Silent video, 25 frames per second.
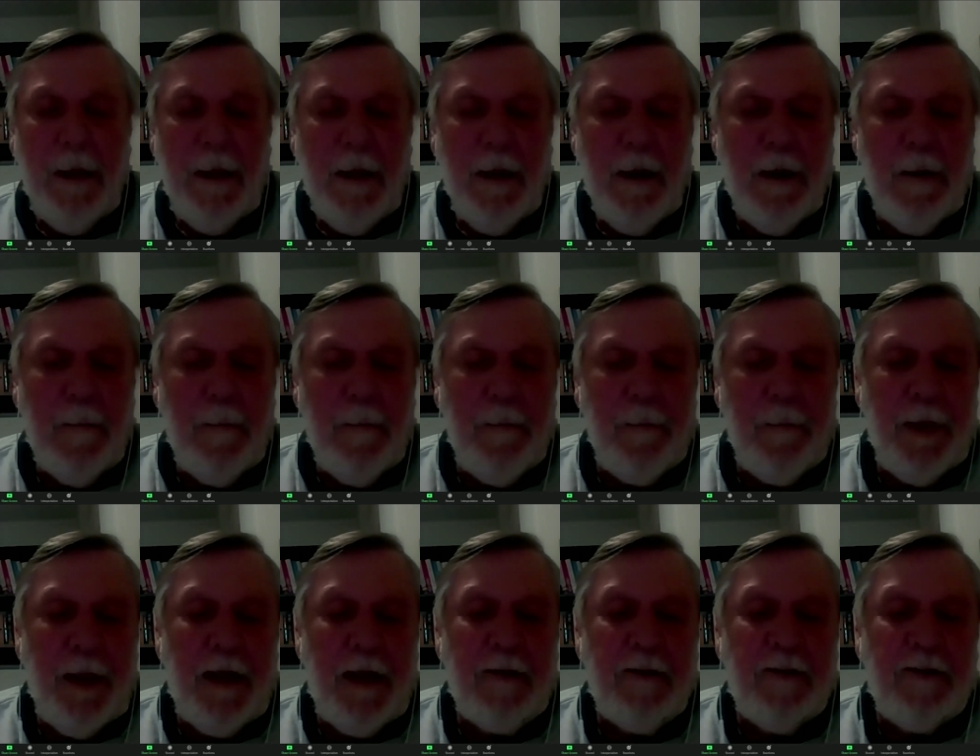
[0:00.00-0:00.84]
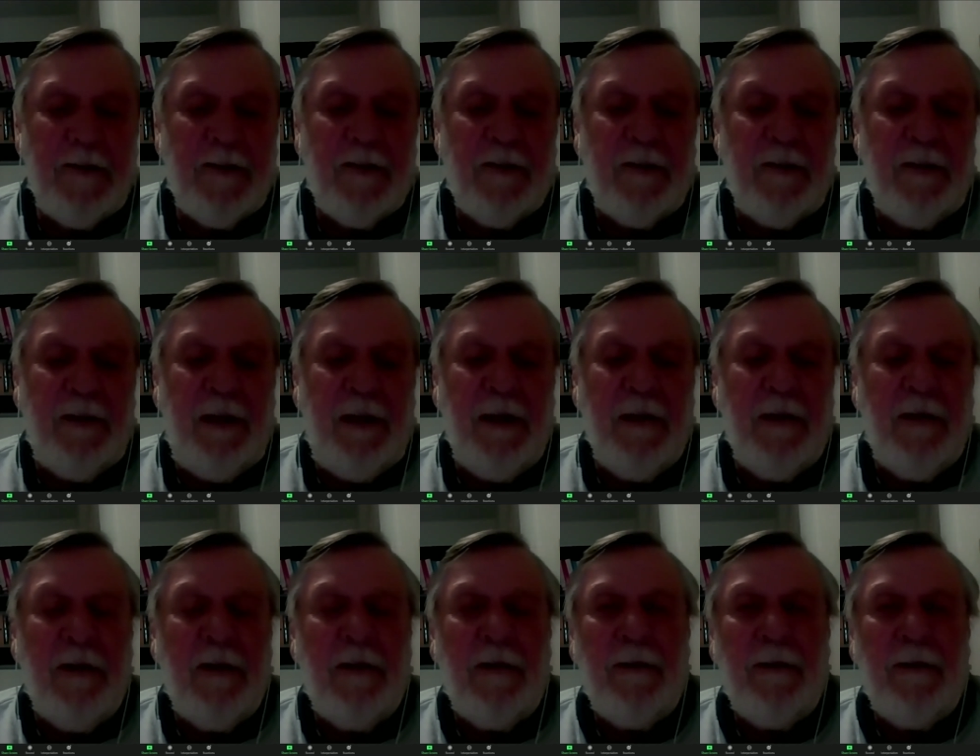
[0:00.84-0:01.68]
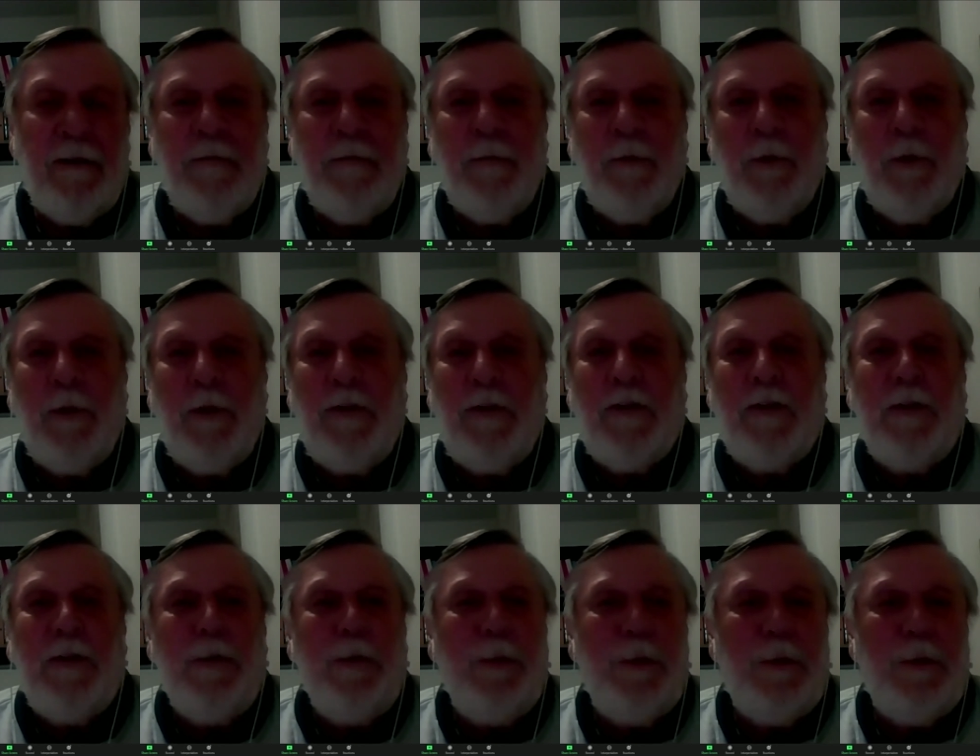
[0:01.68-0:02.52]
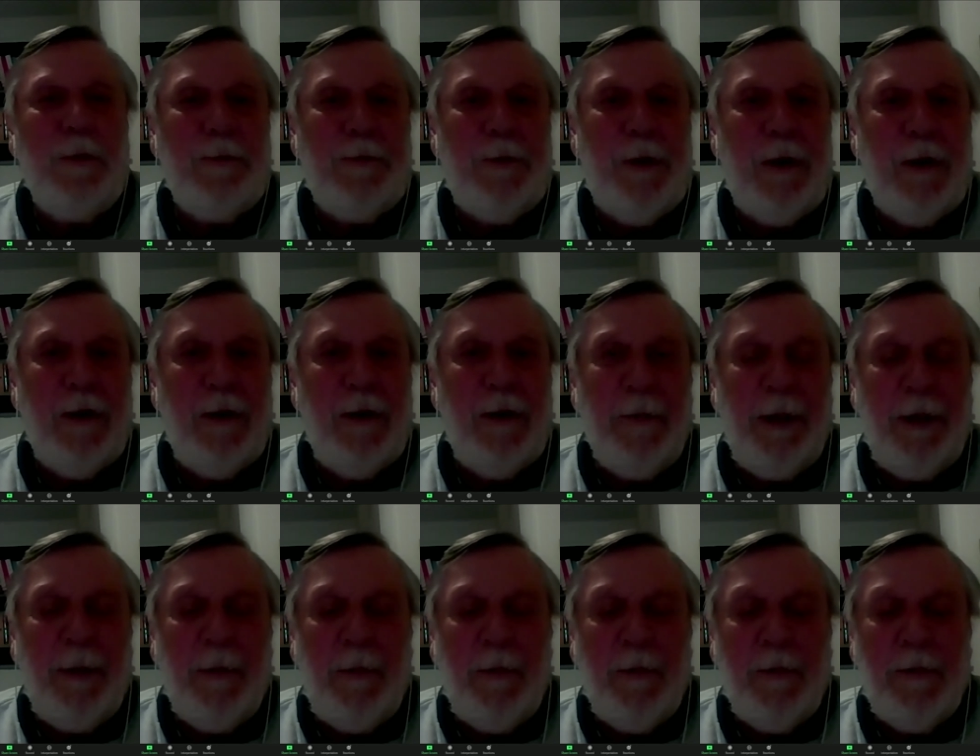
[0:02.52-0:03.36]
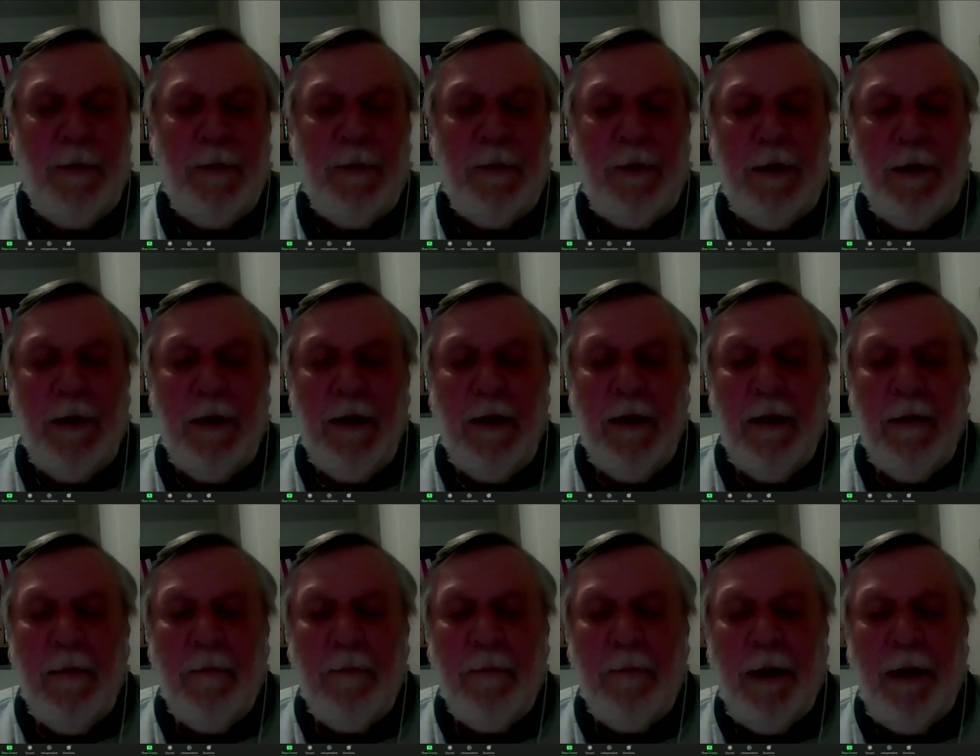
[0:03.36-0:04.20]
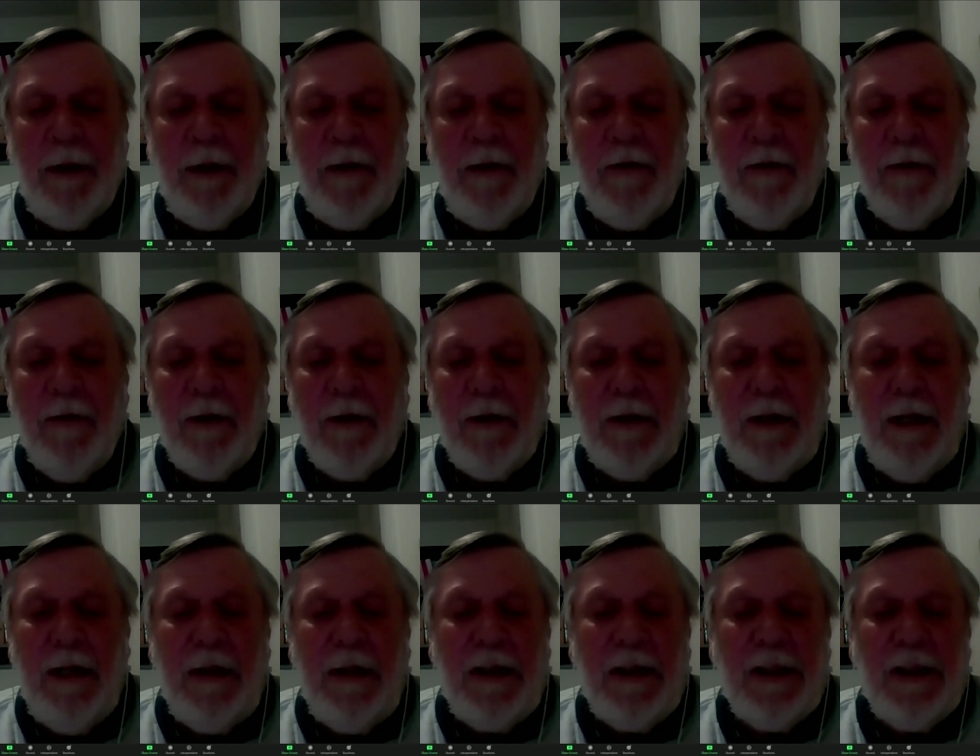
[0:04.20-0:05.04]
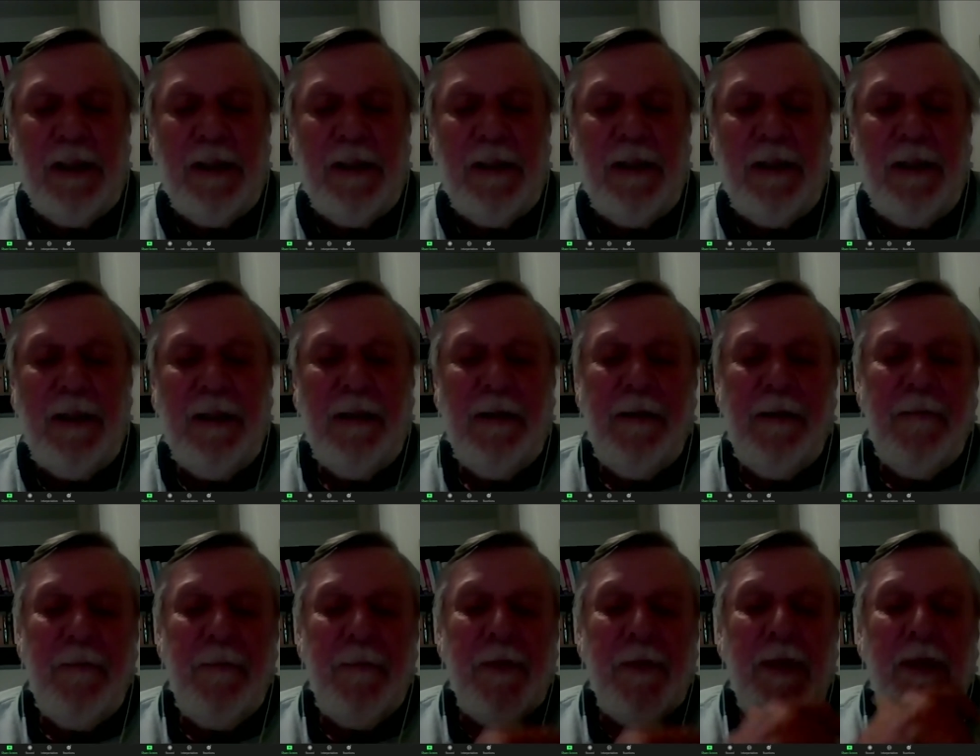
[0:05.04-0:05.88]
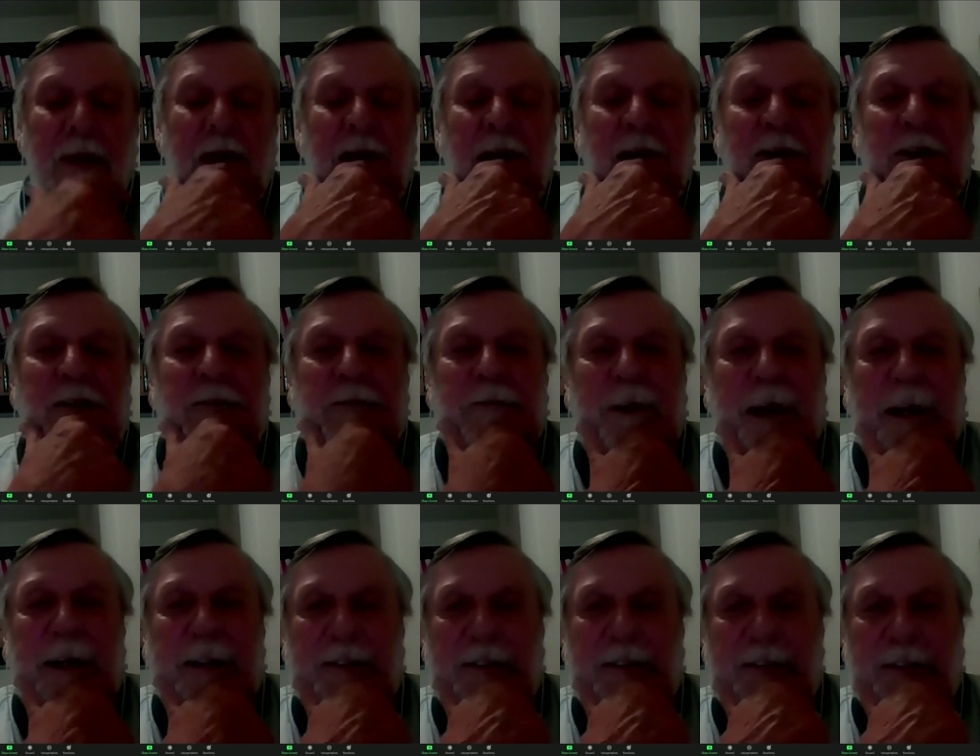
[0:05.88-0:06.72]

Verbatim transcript: Um, as Neil Woods, who will follow me, will bring to your attention, uh, the facts